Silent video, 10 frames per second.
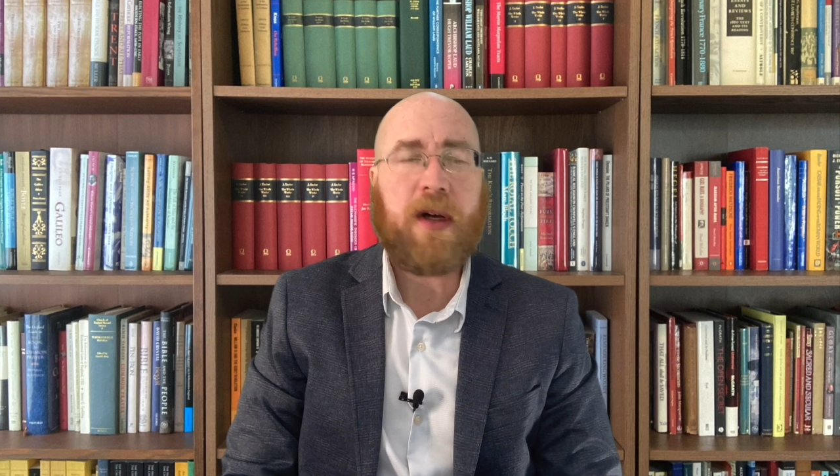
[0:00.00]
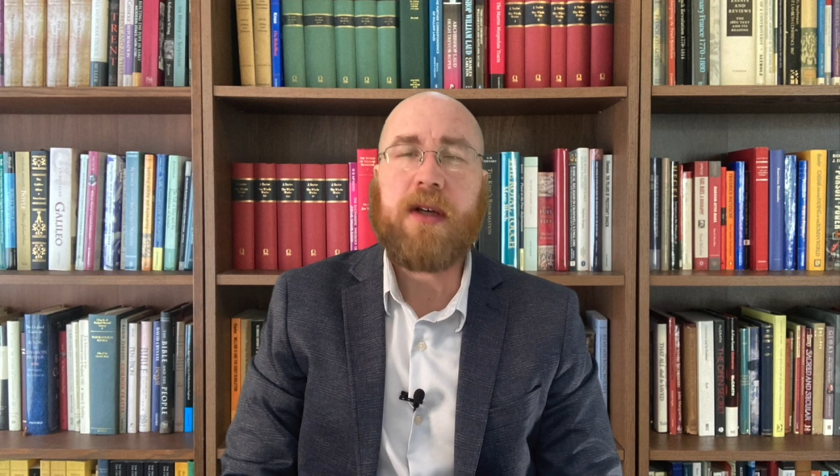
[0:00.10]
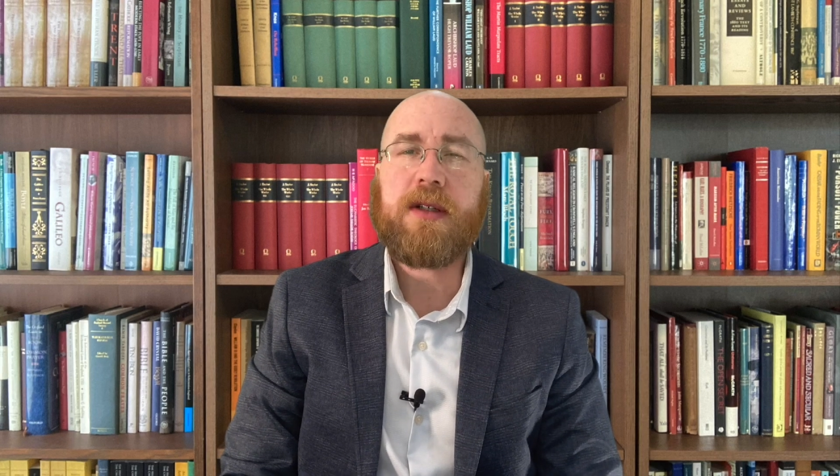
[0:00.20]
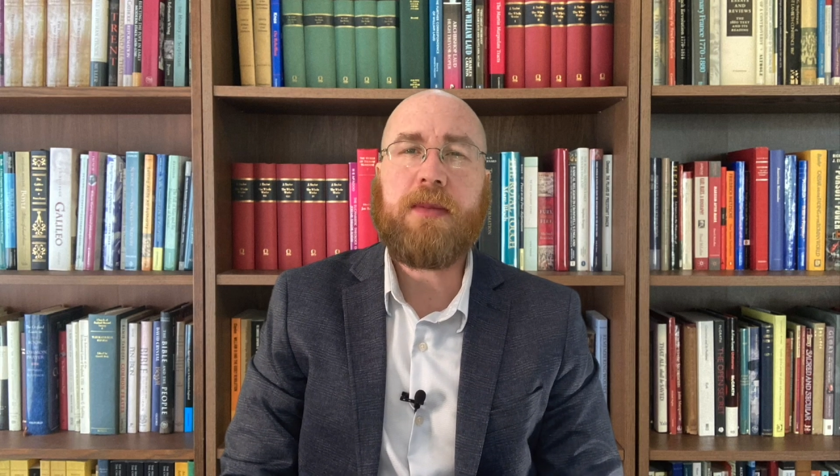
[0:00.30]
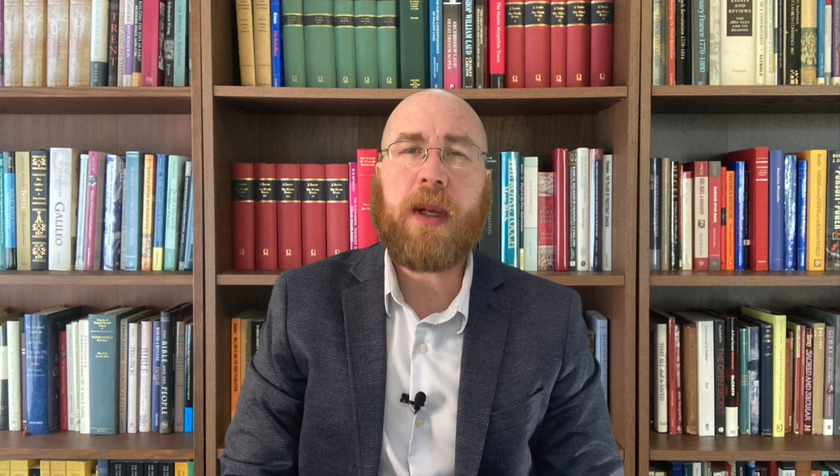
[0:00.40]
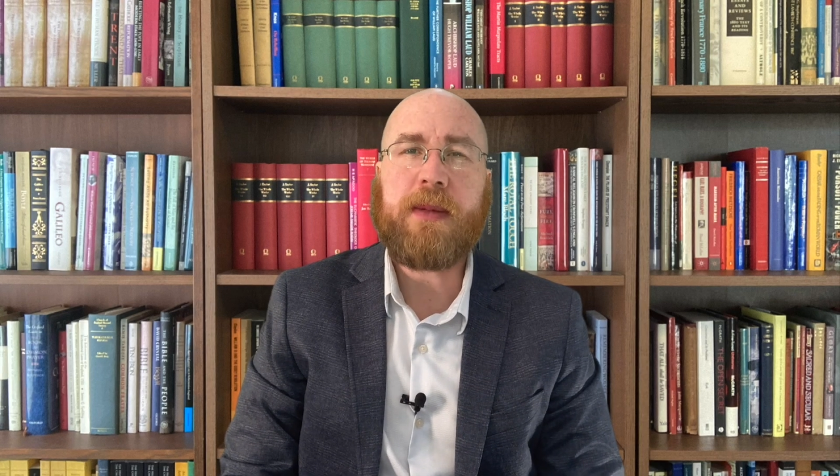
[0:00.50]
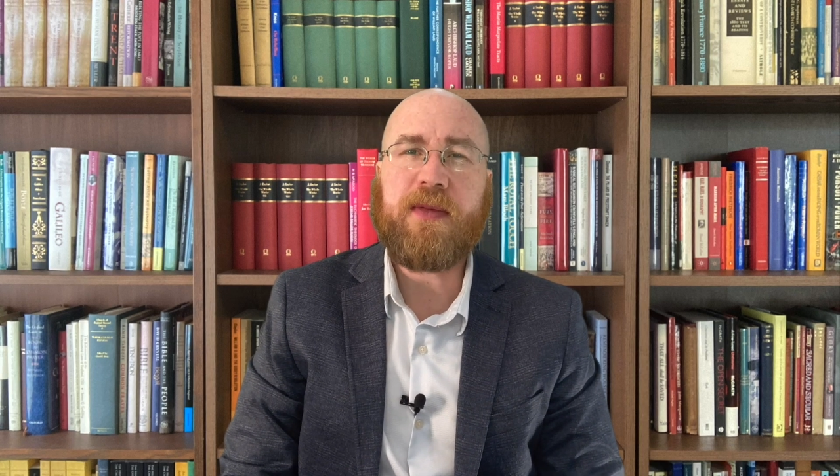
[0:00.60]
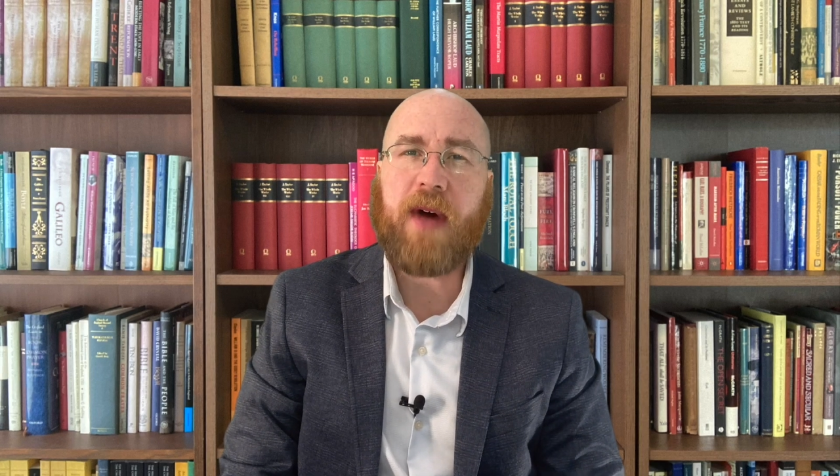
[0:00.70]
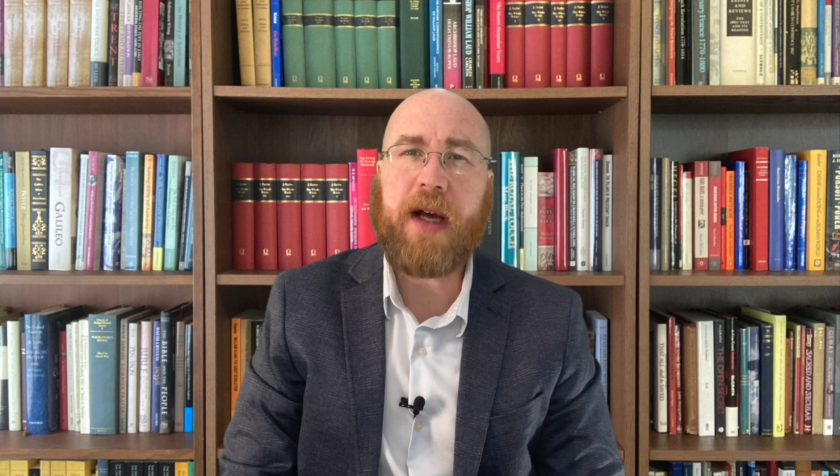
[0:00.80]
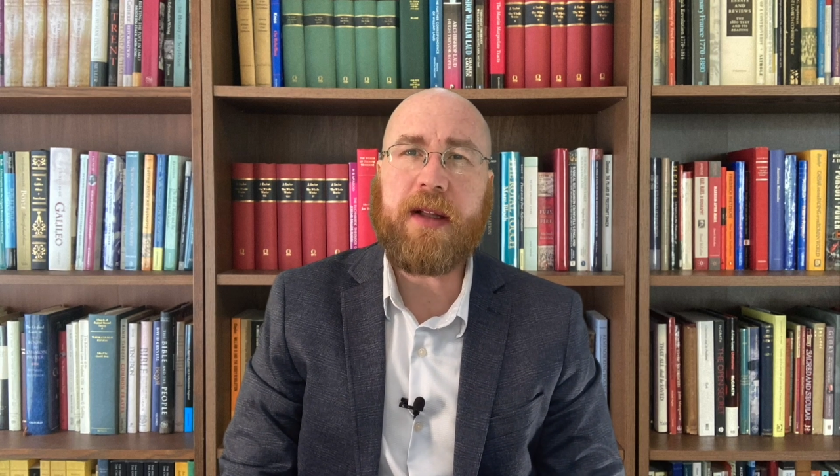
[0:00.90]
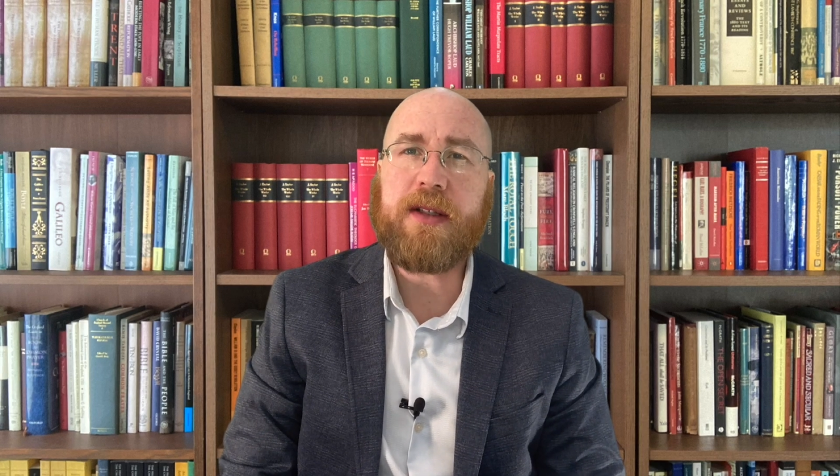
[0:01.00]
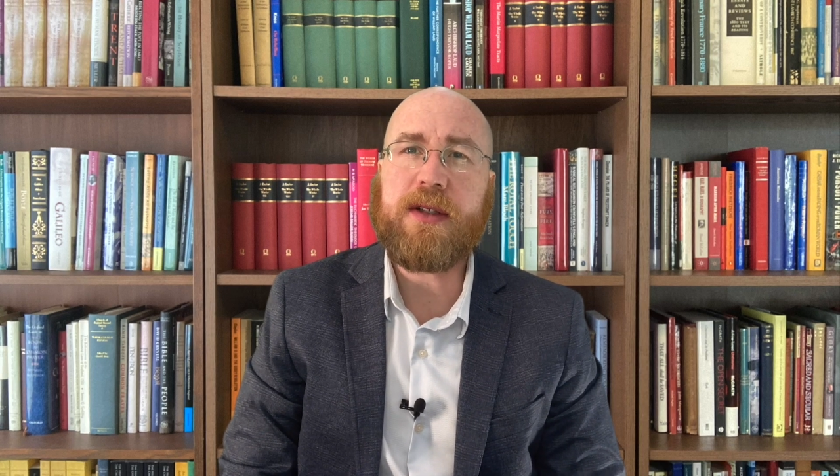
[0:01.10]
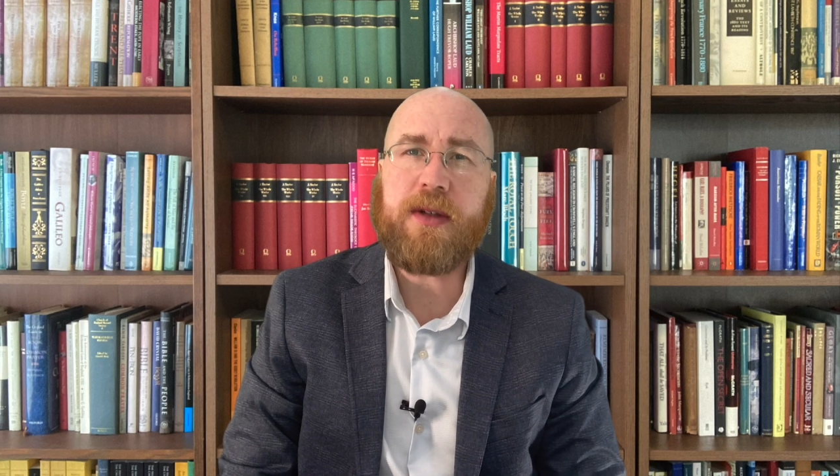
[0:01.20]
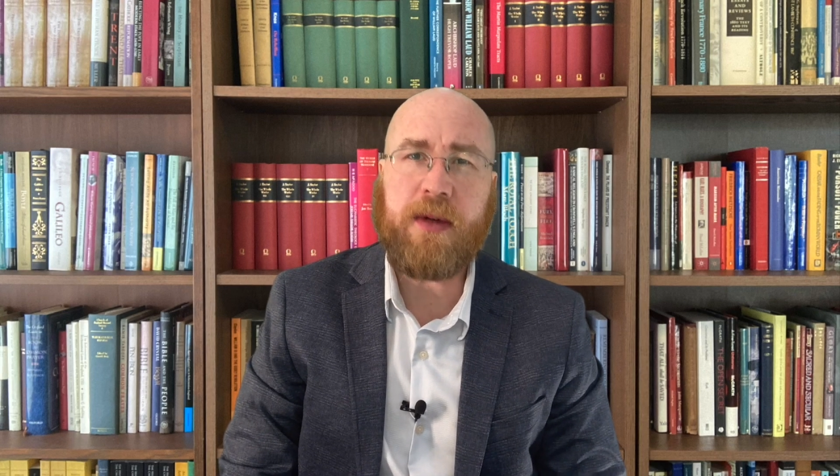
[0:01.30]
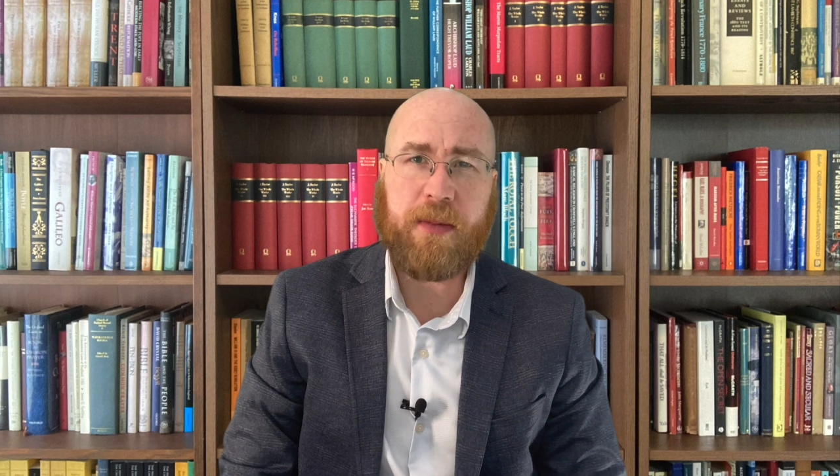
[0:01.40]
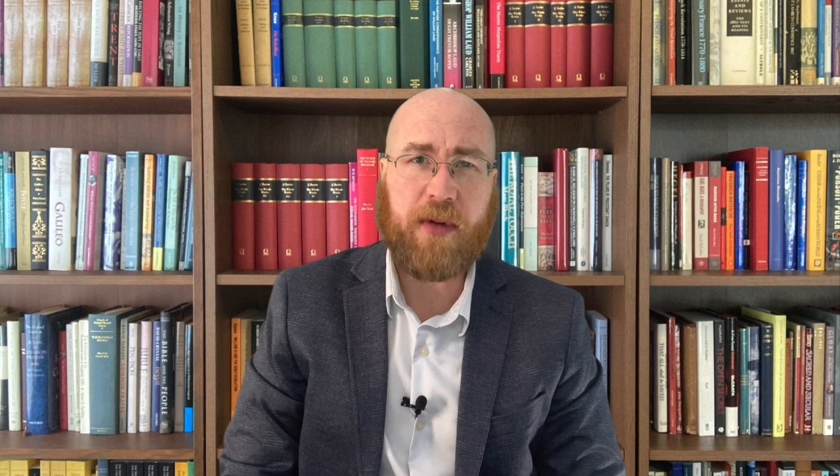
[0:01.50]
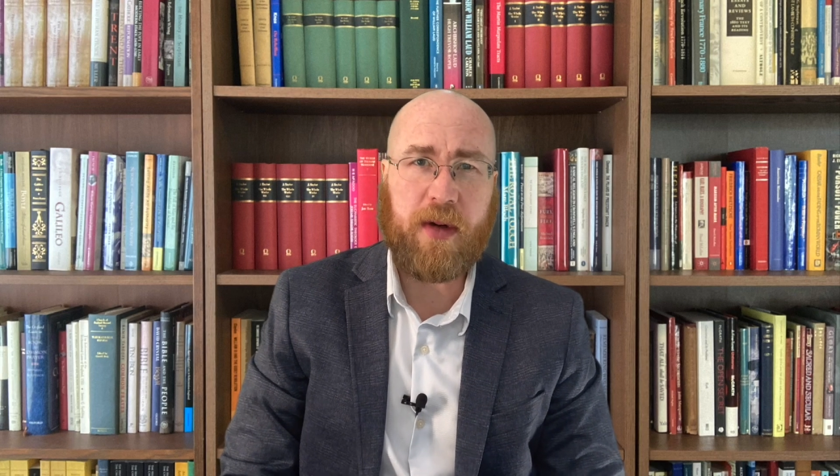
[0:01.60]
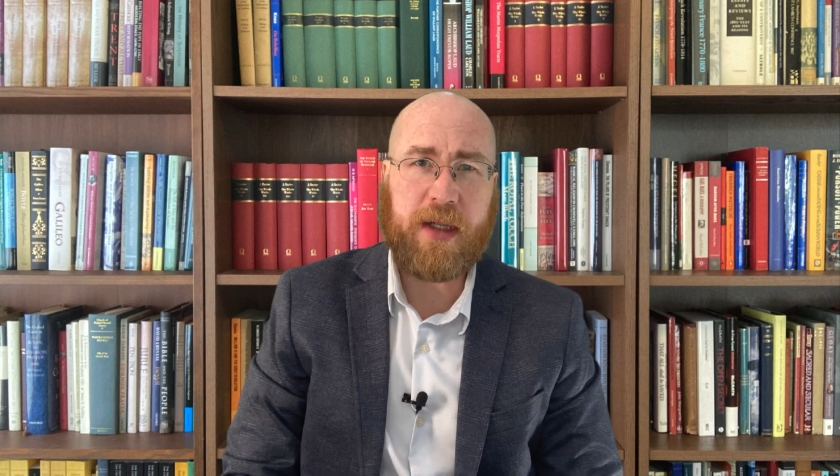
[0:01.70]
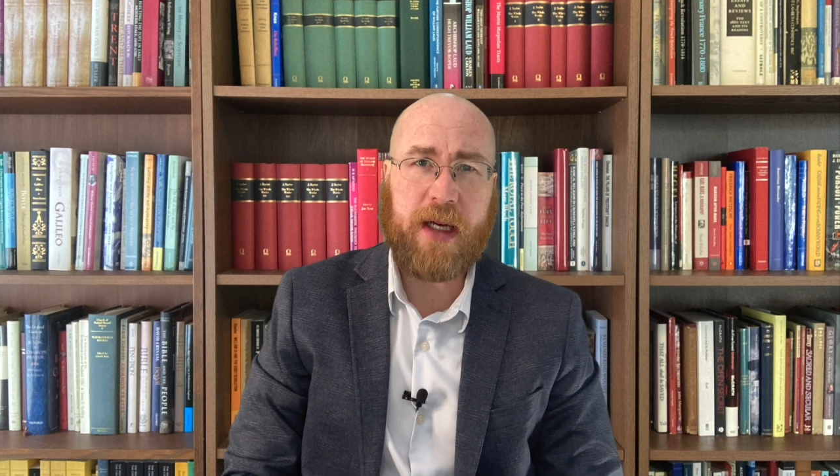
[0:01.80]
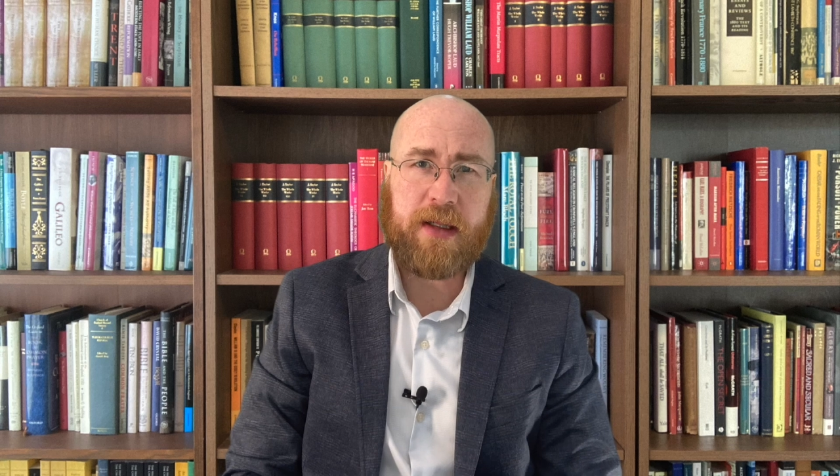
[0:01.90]
sometimes violent student
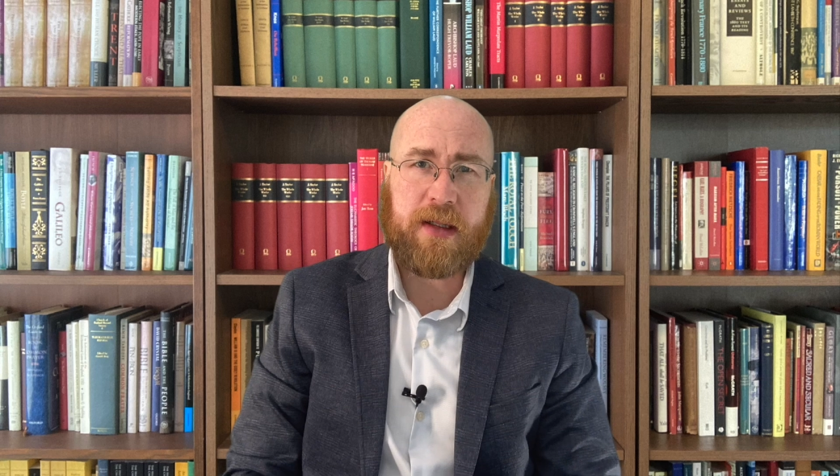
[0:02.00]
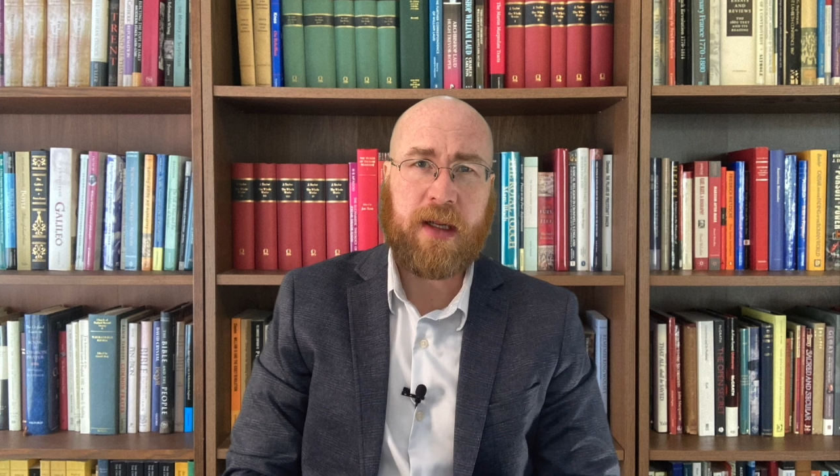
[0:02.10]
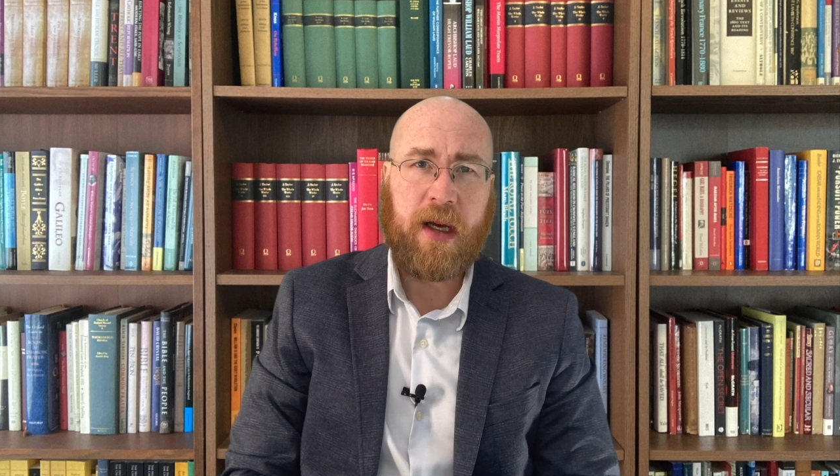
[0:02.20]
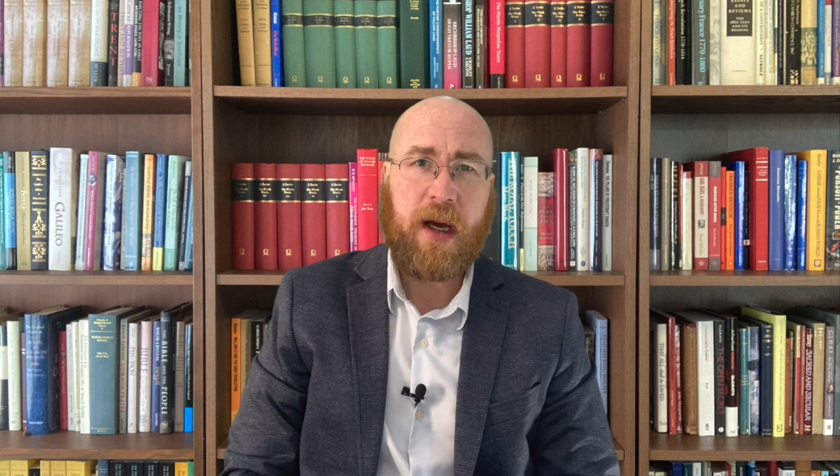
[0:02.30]
protests